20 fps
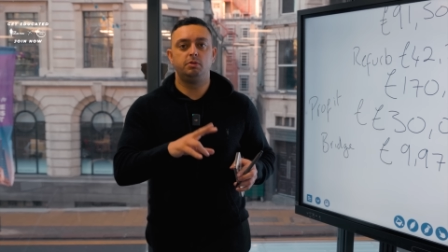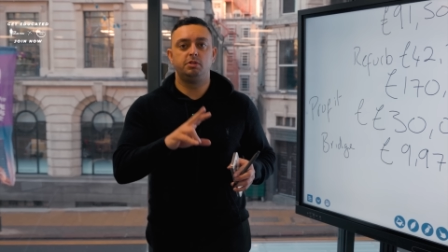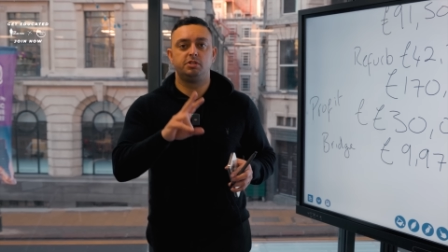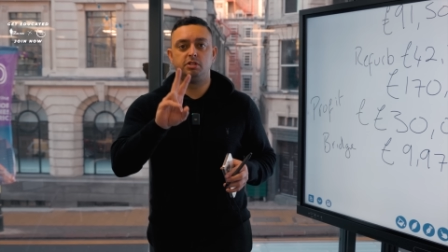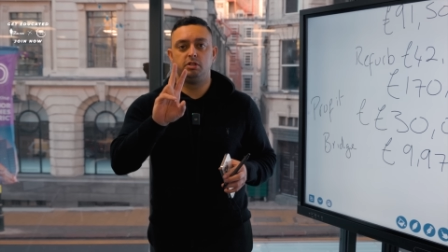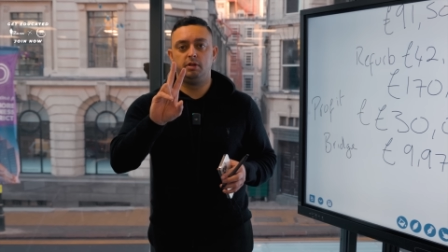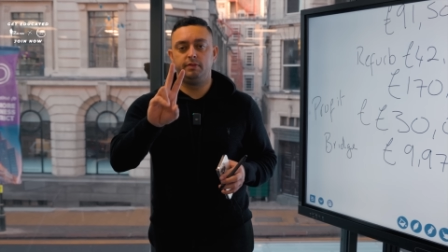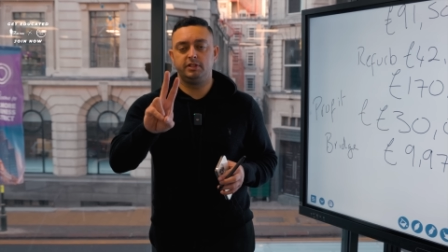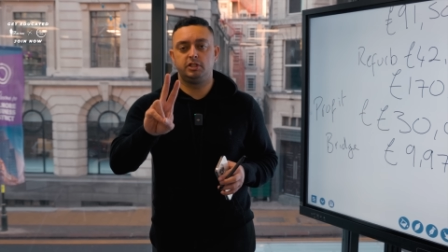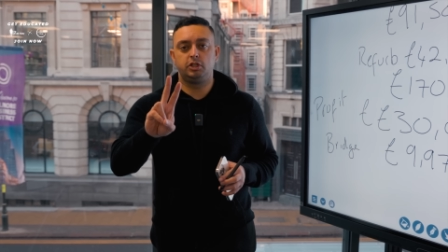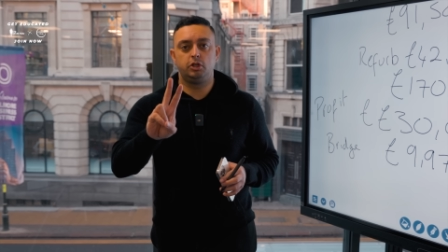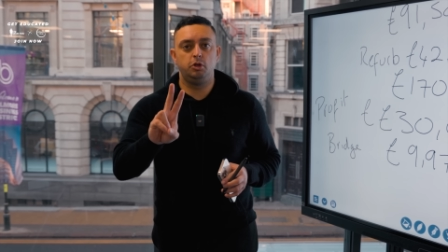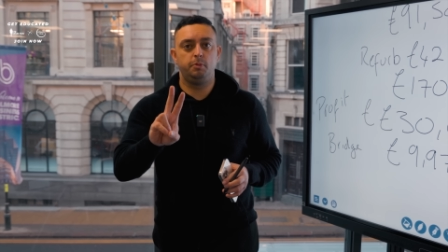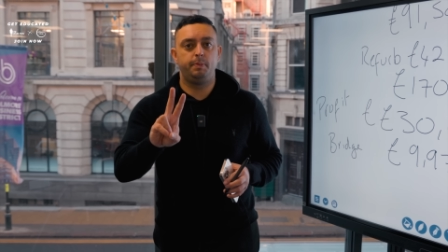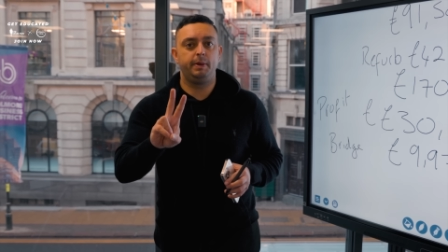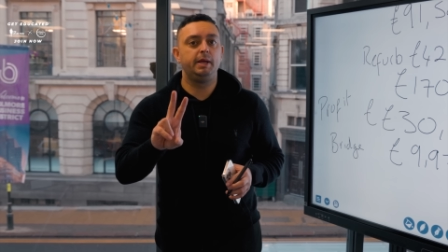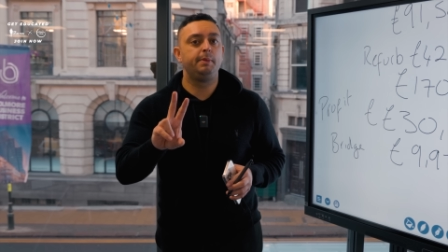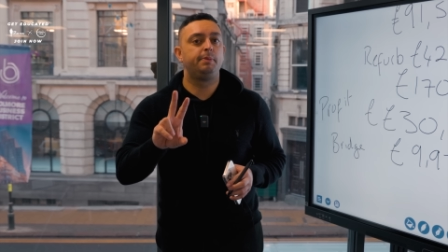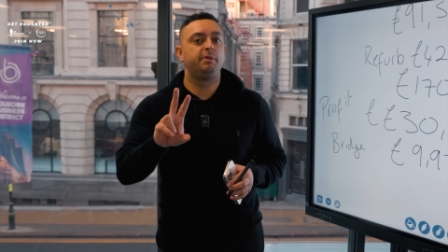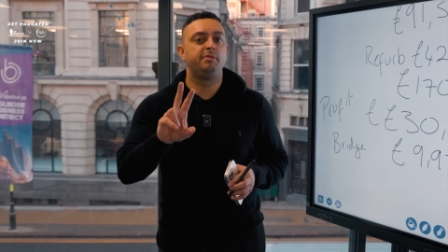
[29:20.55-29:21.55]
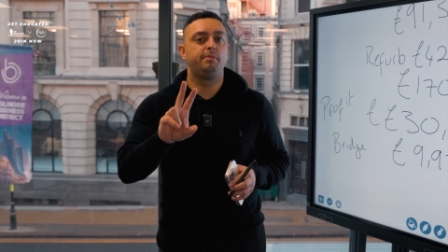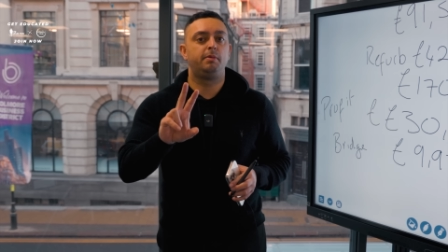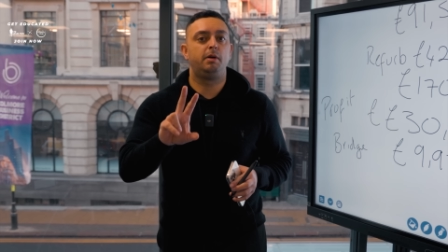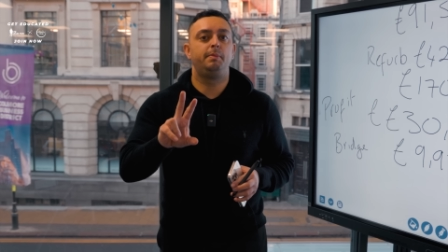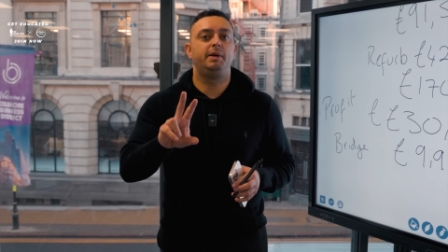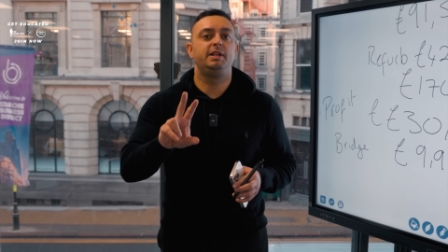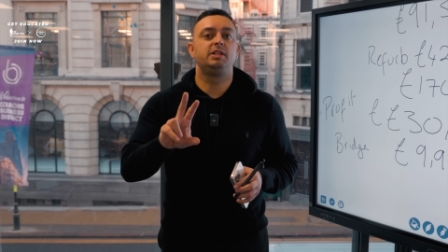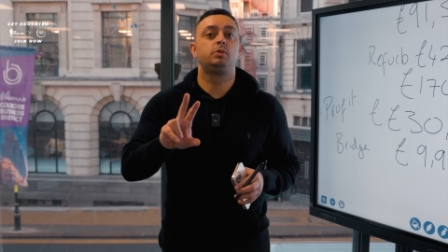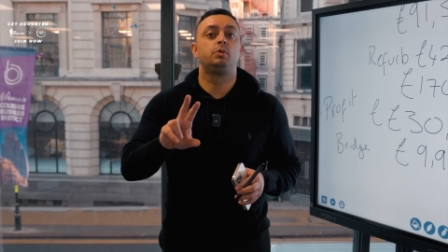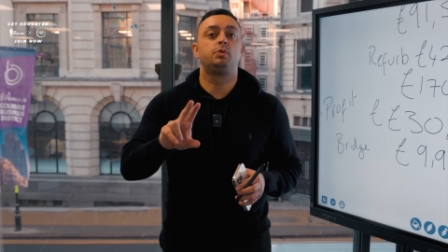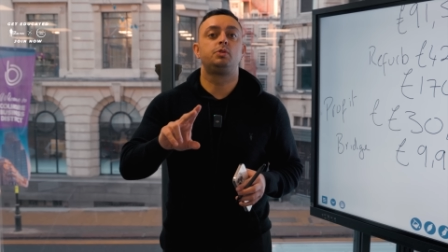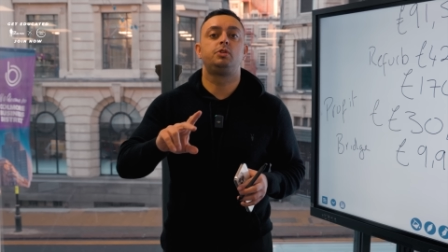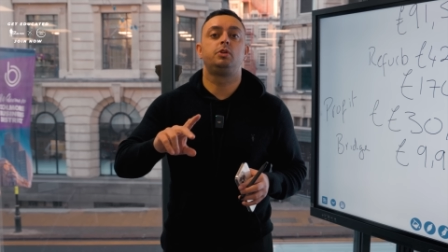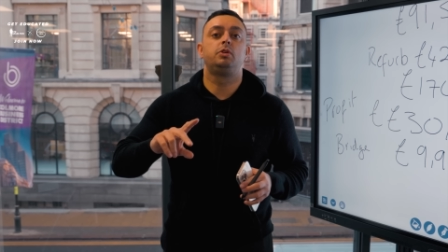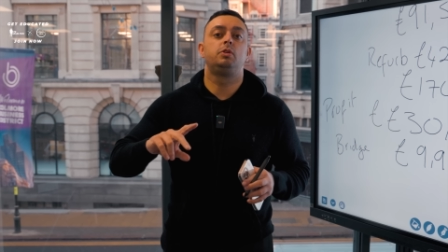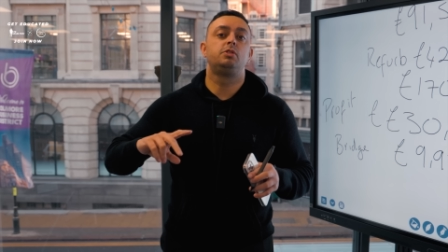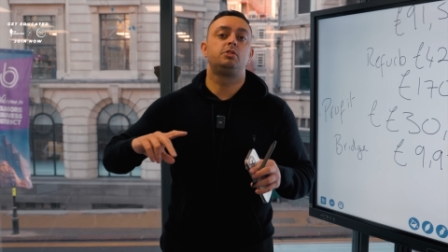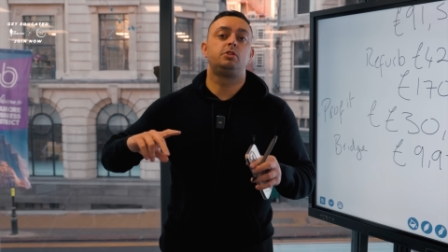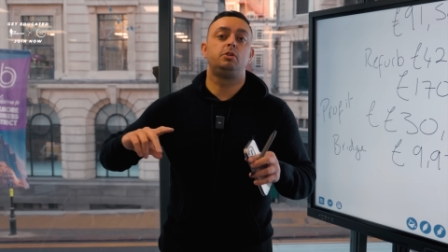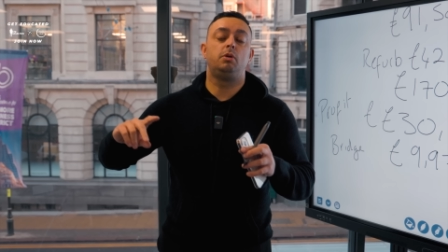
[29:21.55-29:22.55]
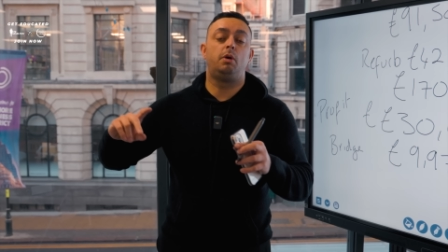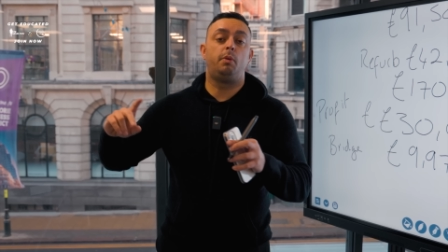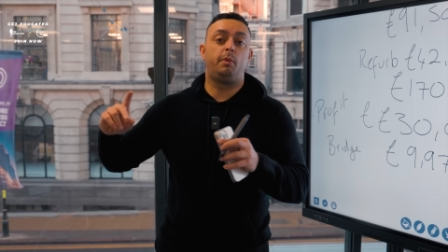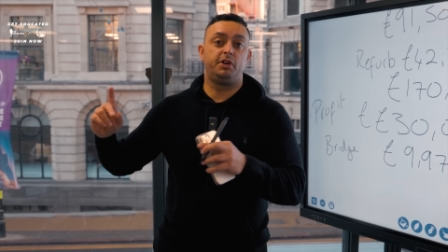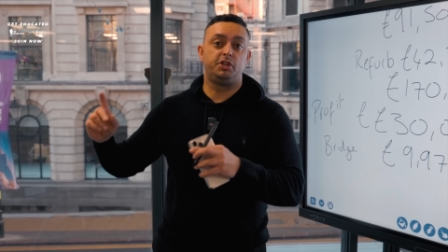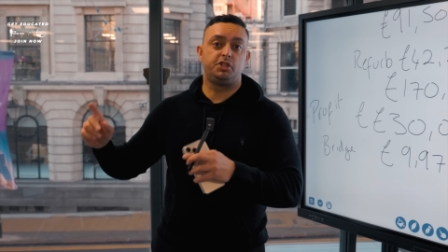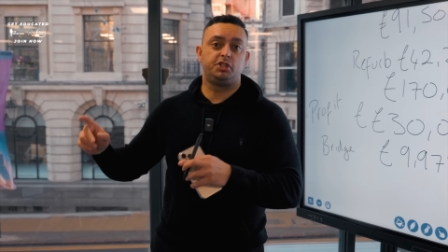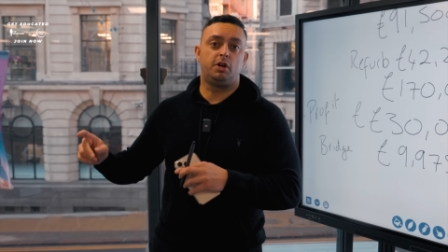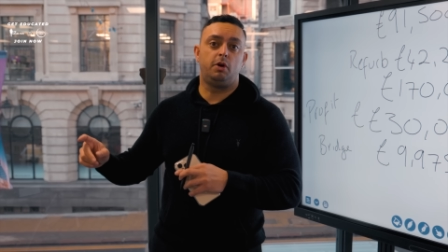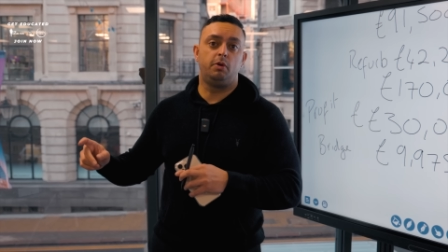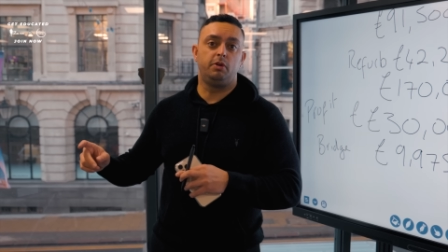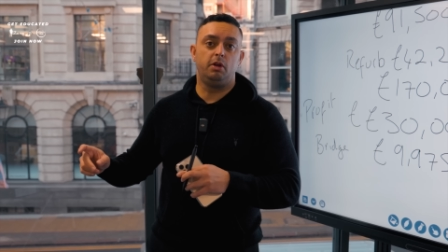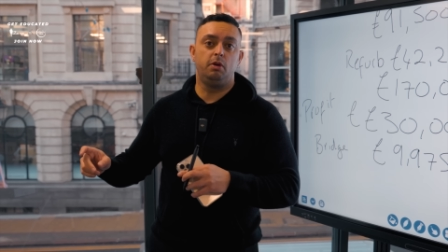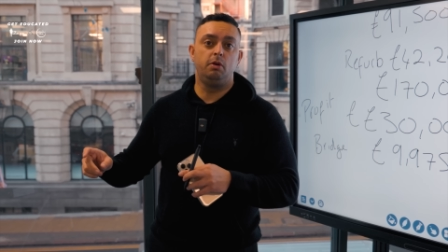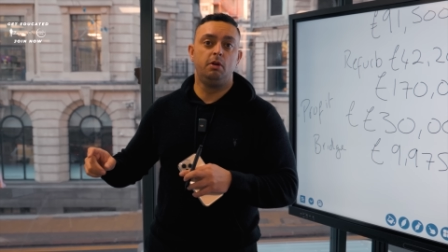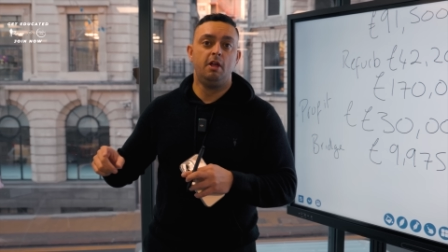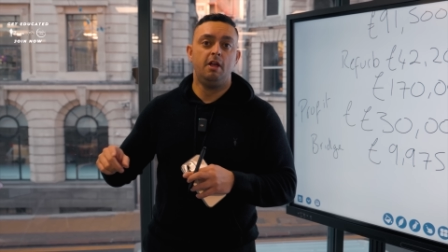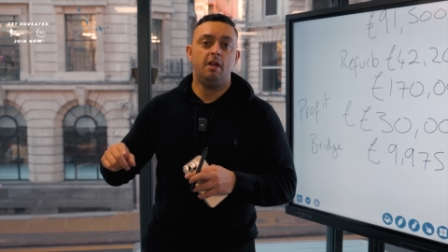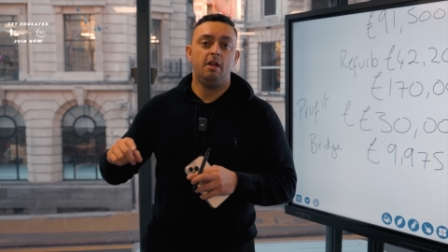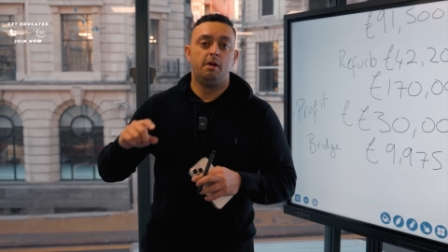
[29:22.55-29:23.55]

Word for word: There's another two people of my mentor students who I want to show you,